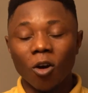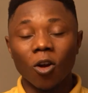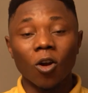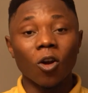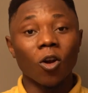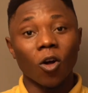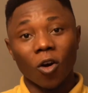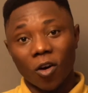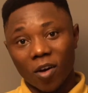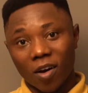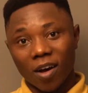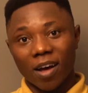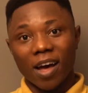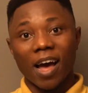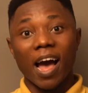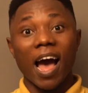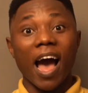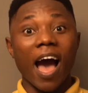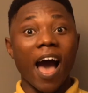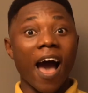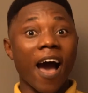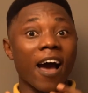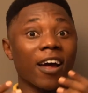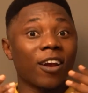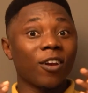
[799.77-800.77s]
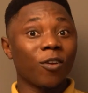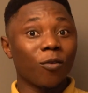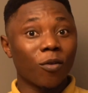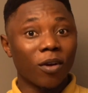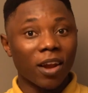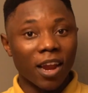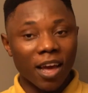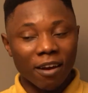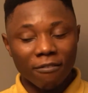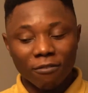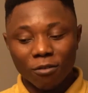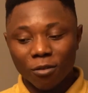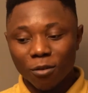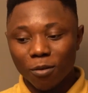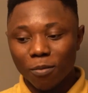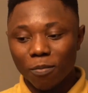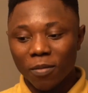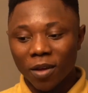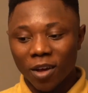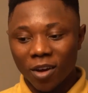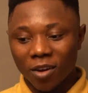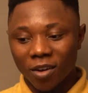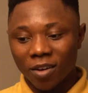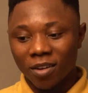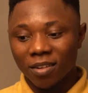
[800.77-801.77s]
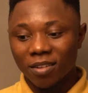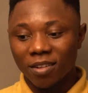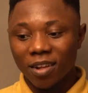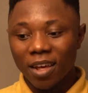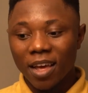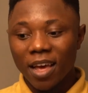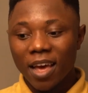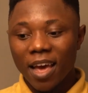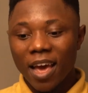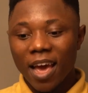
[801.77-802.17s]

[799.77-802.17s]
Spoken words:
unlock our new level, because